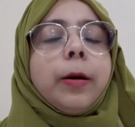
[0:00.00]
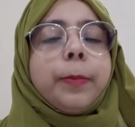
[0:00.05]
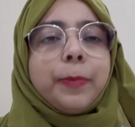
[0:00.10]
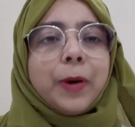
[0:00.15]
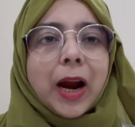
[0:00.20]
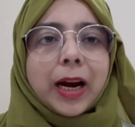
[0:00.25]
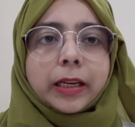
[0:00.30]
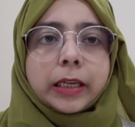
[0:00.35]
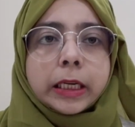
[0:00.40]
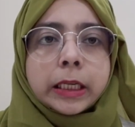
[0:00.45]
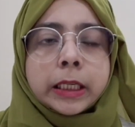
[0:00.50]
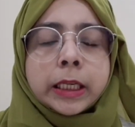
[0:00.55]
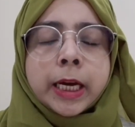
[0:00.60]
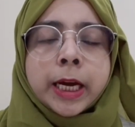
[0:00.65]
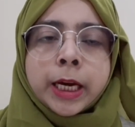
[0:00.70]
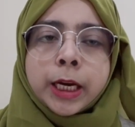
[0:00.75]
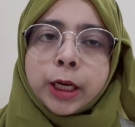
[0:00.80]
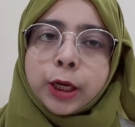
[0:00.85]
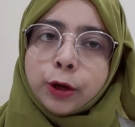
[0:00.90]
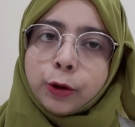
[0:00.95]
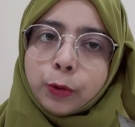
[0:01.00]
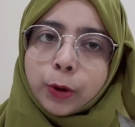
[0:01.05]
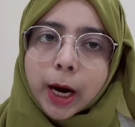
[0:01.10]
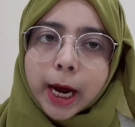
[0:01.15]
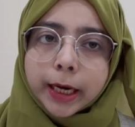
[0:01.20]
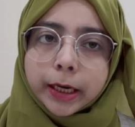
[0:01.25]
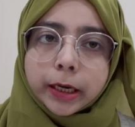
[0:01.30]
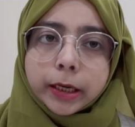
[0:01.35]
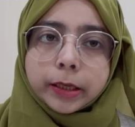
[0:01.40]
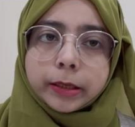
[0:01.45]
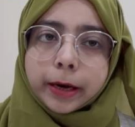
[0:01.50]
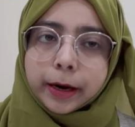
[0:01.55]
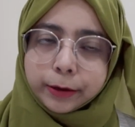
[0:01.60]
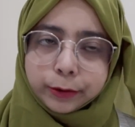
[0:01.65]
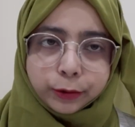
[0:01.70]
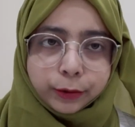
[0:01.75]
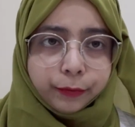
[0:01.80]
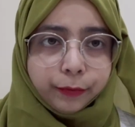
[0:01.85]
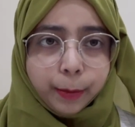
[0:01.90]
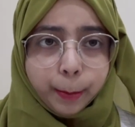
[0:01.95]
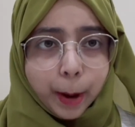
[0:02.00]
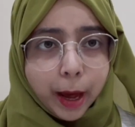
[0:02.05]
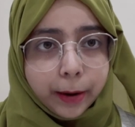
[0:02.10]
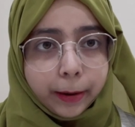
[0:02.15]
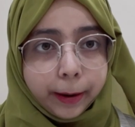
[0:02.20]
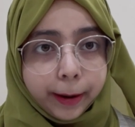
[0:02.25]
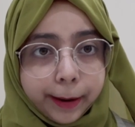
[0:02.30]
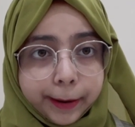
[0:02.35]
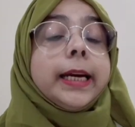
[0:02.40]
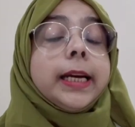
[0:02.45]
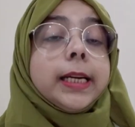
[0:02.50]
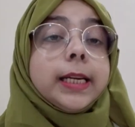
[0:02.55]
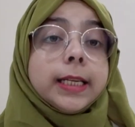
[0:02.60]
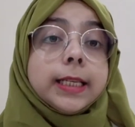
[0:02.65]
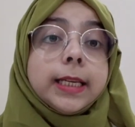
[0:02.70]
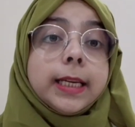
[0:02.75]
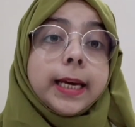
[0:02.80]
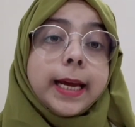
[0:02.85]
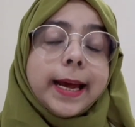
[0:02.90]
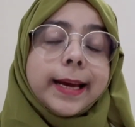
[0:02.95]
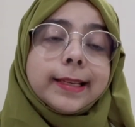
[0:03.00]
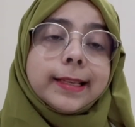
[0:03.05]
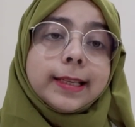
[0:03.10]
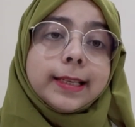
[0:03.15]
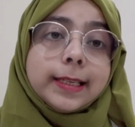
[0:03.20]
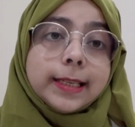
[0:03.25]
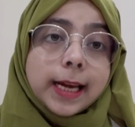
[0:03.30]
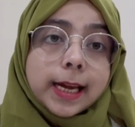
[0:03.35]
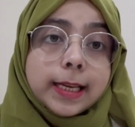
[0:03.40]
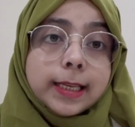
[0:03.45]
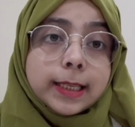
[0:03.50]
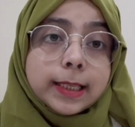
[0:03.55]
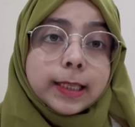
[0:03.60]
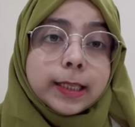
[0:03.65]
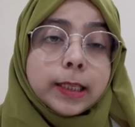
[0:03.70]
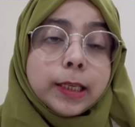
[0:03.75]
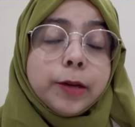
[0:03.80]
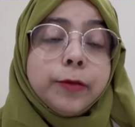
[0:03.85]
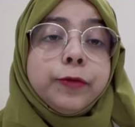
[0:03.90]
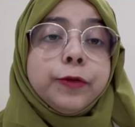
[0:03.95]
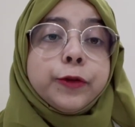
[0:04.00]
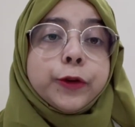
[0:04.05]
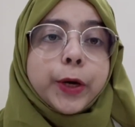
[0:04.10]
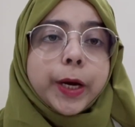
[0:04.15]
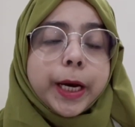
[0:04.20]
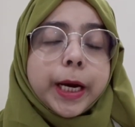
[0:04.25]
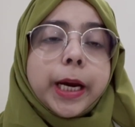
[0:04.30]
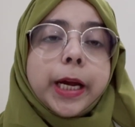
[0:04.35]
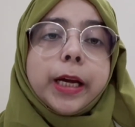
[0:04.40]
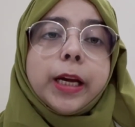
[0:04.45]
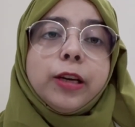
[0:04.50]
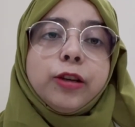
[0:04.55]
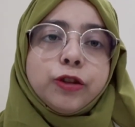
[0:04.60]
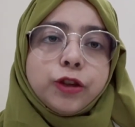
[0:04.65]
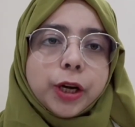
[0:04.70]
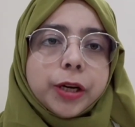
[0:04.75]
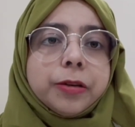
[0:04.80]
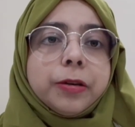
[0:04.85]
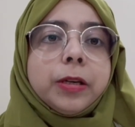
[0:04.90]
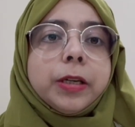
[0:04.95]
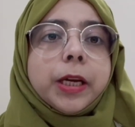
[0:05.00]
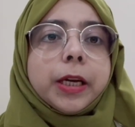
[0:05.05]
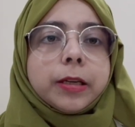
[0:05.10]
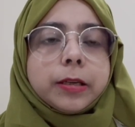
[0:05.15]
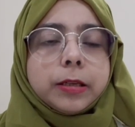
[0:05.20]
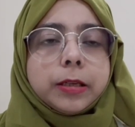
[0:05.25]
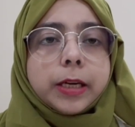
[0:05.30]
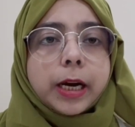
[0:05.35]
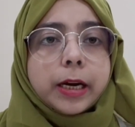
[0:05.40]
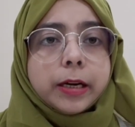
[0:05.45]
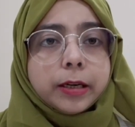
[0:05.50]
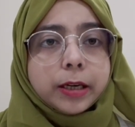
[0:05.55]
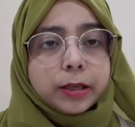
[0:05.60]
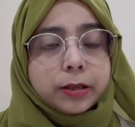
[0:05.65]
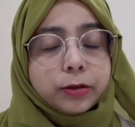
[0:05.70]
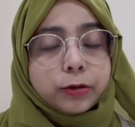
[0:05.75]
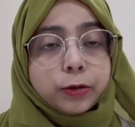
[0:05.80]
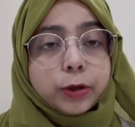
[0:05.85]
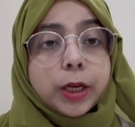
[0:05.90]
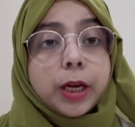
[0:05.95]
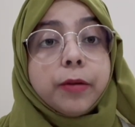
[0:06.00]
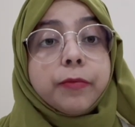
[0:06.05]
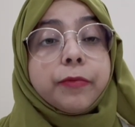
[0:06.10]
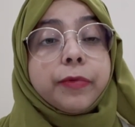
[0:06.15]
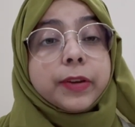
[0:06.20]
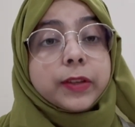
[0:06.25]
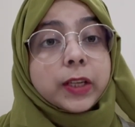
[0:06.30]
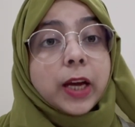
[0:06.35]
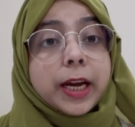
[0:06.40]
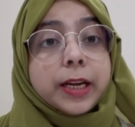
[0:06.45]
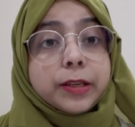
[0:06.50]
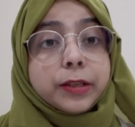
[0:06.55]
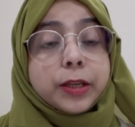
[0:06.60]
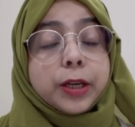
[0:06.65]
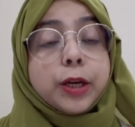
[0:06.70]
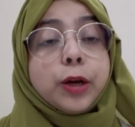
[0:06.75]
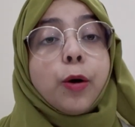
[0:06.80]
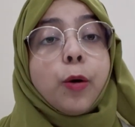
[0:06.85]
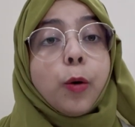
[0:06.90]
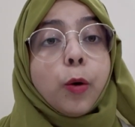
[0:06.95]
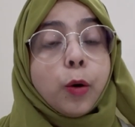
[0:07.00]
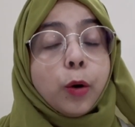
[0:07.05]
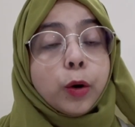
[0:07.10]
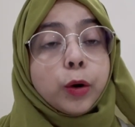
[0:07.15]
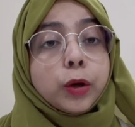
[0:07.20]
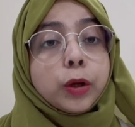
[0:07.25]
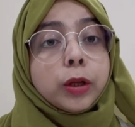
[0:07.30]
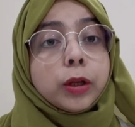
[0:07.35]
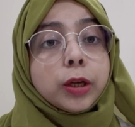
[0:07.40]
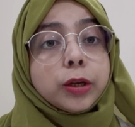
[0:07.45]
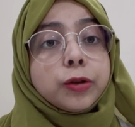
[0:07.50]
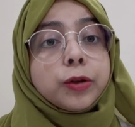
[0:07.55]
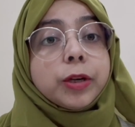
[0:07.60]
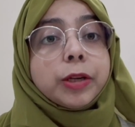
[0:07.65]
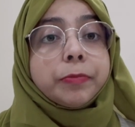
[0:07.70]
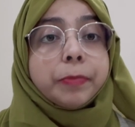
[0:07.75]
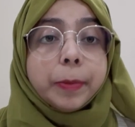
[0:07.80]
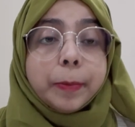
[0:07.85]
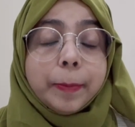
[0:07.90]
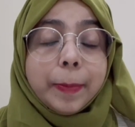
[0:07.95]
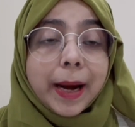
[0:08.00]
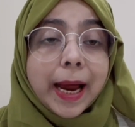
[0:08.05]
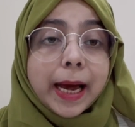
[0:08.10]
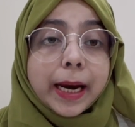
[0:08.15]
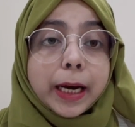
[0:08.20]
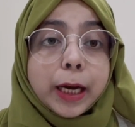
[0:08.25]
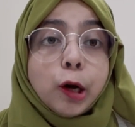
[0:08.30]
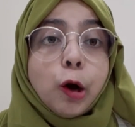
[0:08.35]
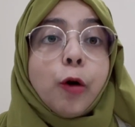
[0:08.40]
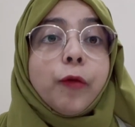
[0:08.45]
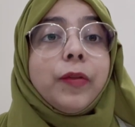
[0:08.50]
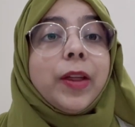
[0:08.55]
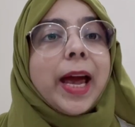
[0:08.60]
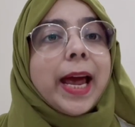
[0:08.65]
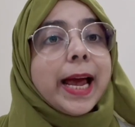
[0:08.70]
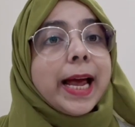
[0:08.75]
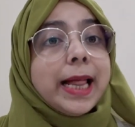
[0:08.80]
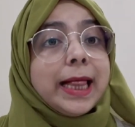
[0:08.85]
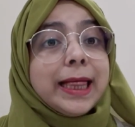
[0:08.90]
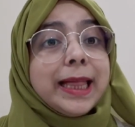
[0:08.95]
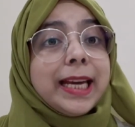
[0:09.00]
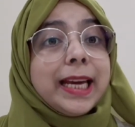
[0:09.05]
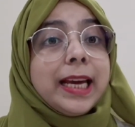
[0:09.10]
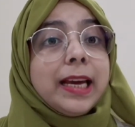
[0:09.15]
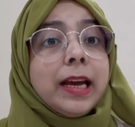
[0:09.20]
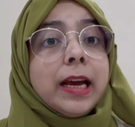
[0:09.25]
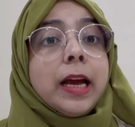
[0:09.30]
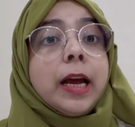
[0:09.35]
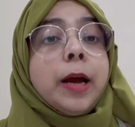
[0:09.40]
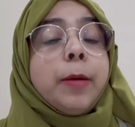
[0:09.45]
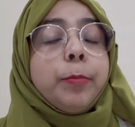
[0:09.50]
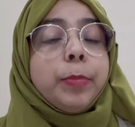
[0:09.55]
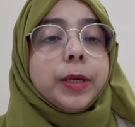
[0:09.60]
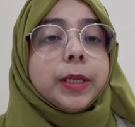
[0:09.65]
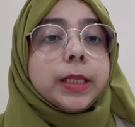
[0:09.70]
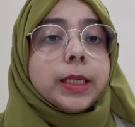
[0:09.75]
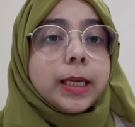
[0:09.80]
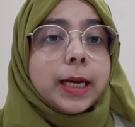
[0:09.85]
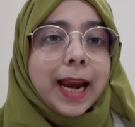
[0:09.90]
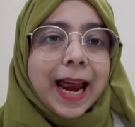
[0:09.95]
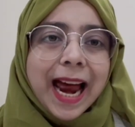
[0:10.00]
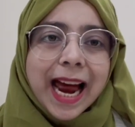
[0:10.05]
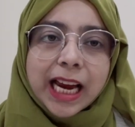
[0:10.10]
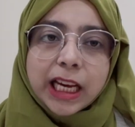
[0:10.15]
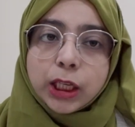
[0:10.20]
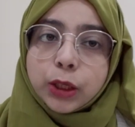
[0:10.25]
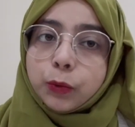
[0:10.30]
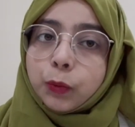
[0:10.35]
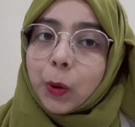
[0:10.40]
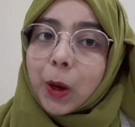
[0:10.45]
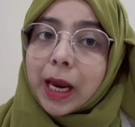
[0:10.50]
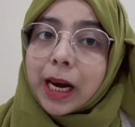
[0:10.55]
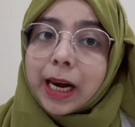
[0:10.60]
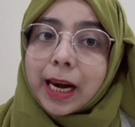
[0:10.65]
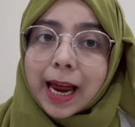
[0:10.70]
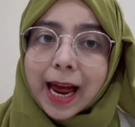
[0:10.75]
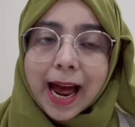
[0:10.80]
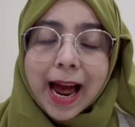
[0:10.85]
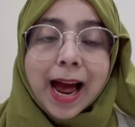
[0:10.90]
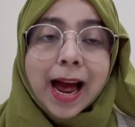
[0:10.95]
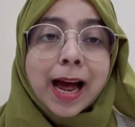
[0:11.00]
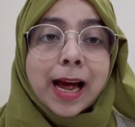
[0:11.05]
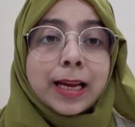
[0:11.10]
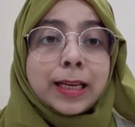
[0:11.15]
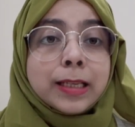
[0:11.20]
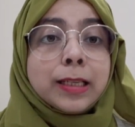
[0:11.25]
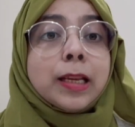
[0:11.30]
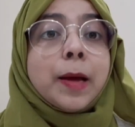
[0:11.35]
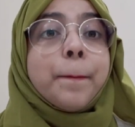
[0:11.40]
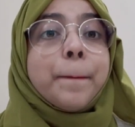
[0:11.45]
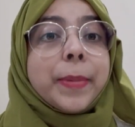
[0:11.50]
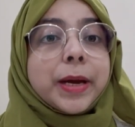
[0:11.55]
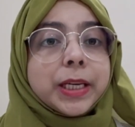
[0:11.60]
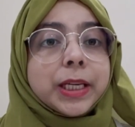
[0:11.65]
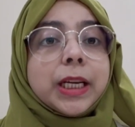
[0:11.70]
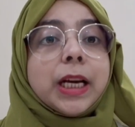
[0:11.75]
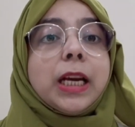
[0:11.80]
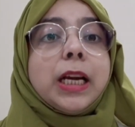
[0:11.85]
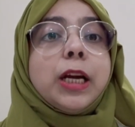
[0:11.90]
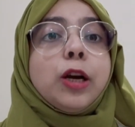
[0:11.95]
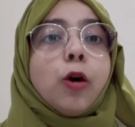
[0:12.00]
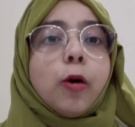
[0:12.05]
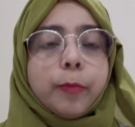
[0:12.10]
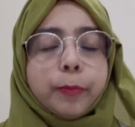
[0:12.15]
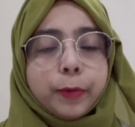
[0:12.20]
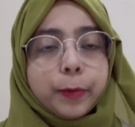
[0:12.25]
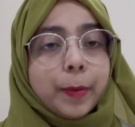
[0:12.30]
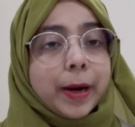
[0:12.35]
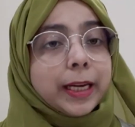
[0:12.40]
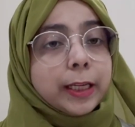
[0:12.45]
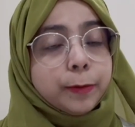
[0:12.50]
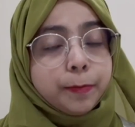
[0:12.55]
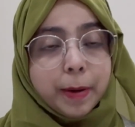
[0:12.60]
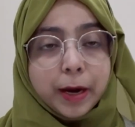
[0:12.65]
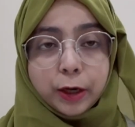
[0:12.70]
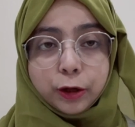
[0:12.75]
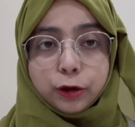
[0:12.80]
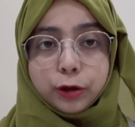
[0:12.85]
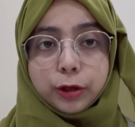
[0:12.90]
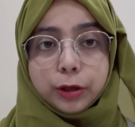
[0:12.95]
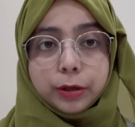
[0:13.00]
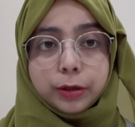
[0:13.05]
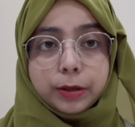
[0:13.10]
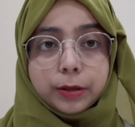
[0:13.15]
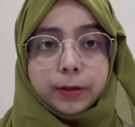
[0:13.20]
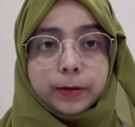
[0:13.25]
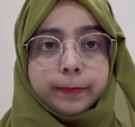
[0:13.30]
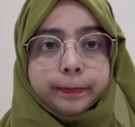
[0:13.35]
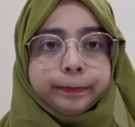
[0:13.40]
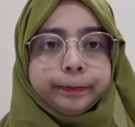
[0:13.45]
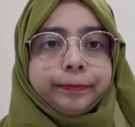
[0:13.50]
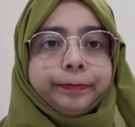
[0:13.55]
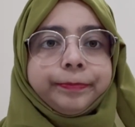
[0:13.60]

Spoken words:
practice in United States of America. It is an extensive training in general dentistry, emphasizing on the treatment planning of the healthy person as well as the medically compromised patients.